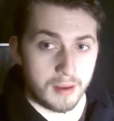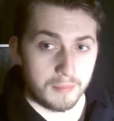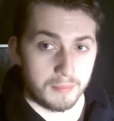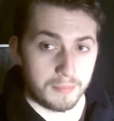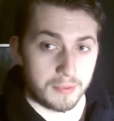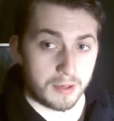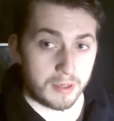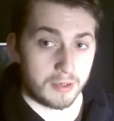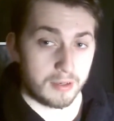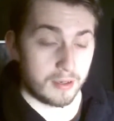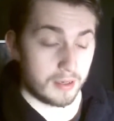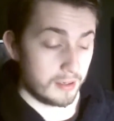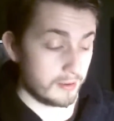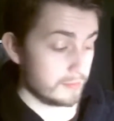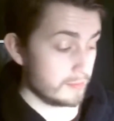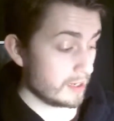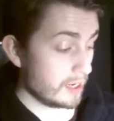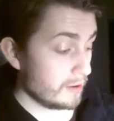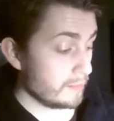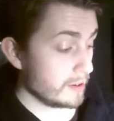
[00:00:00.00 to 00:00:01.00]
But
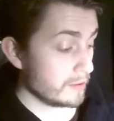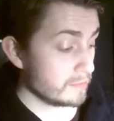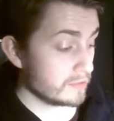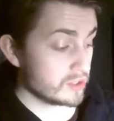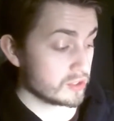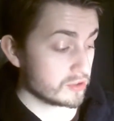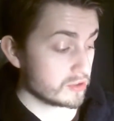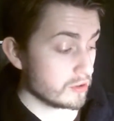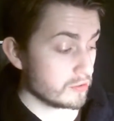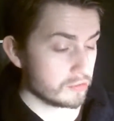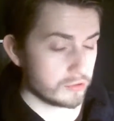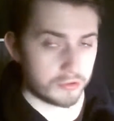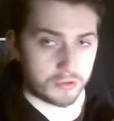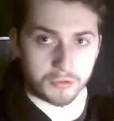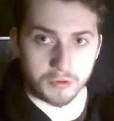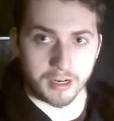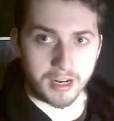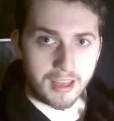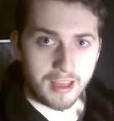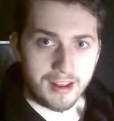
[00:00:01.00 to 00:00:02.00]
how about we just go
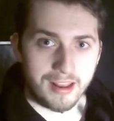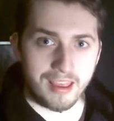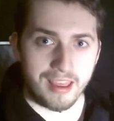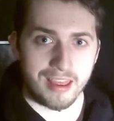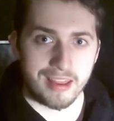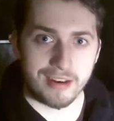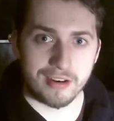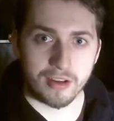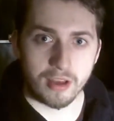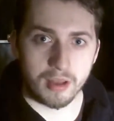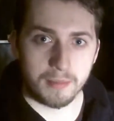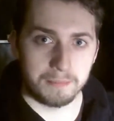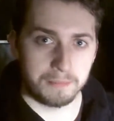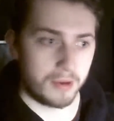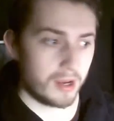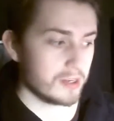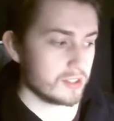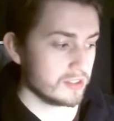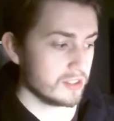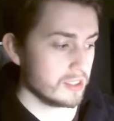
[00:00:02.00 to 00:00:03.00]
straight ahead and
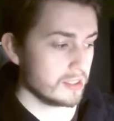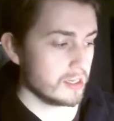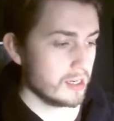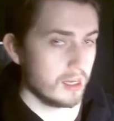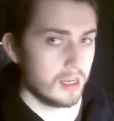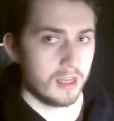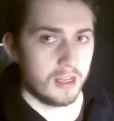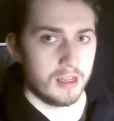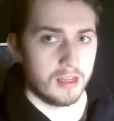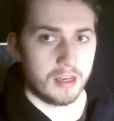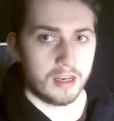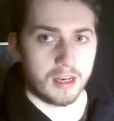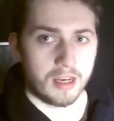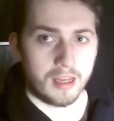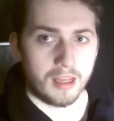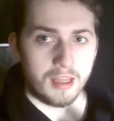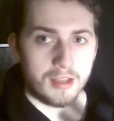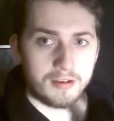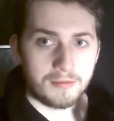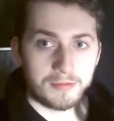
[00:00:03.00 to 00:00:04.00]
unbox it,
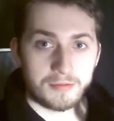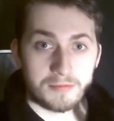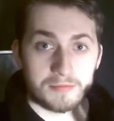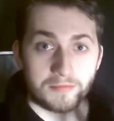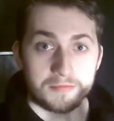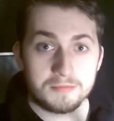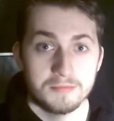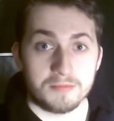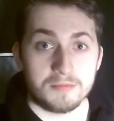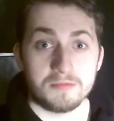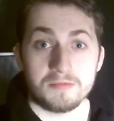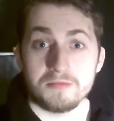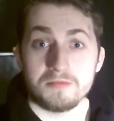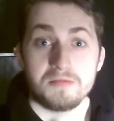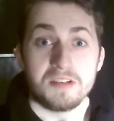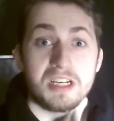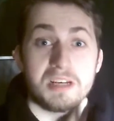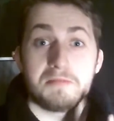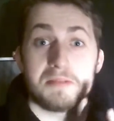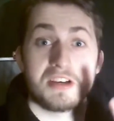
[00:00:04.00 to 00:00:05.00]
and
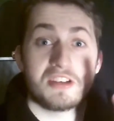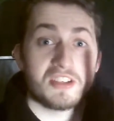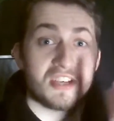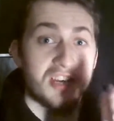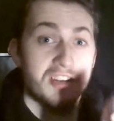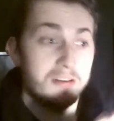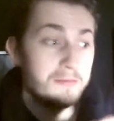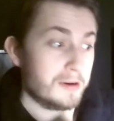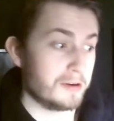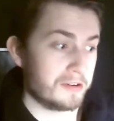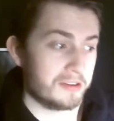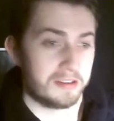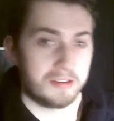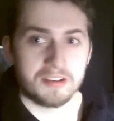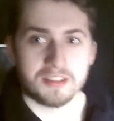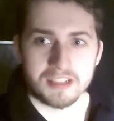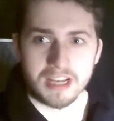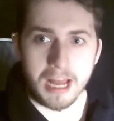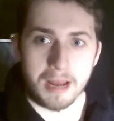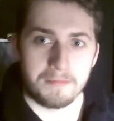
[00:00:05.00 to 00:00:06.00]
we can be excited about it,
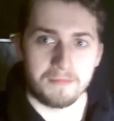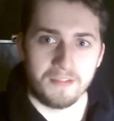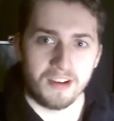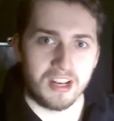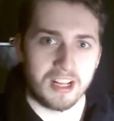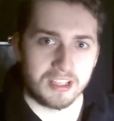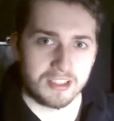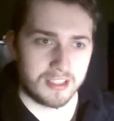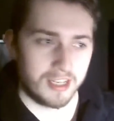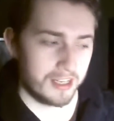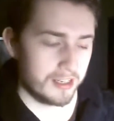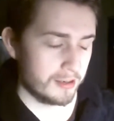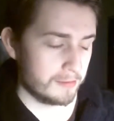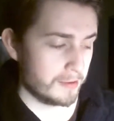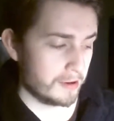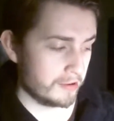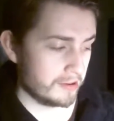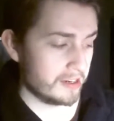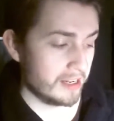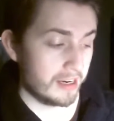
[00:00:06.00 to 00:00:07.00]
because I'm really excited
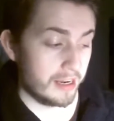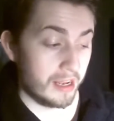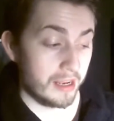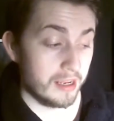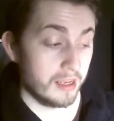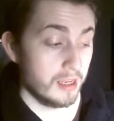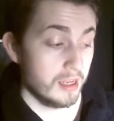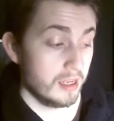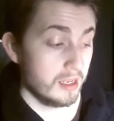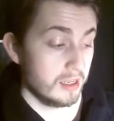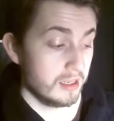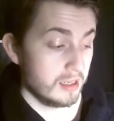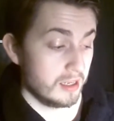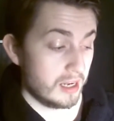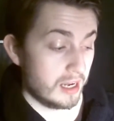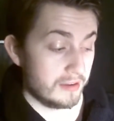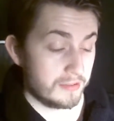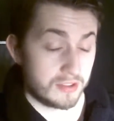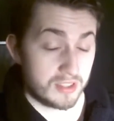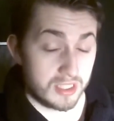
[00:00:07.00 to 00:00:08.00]
about it, and
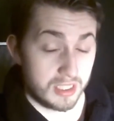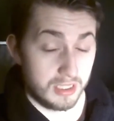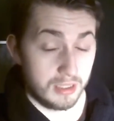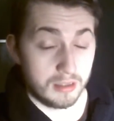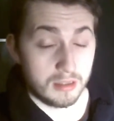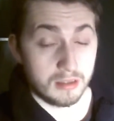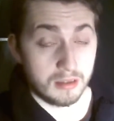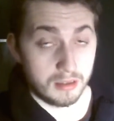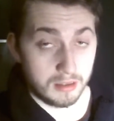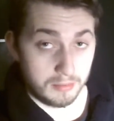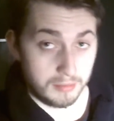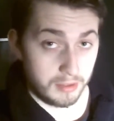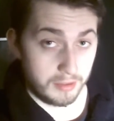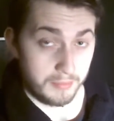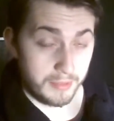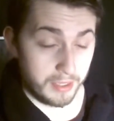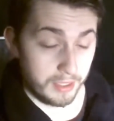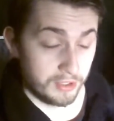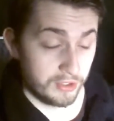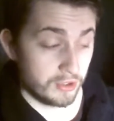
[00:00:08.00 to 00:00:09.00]
I've seen the
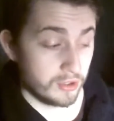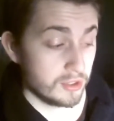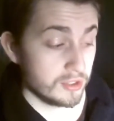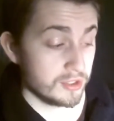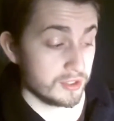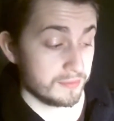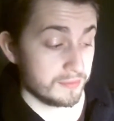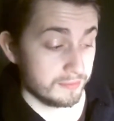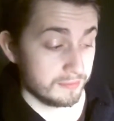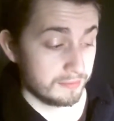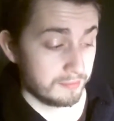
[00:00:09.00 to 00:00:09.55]
miniatures.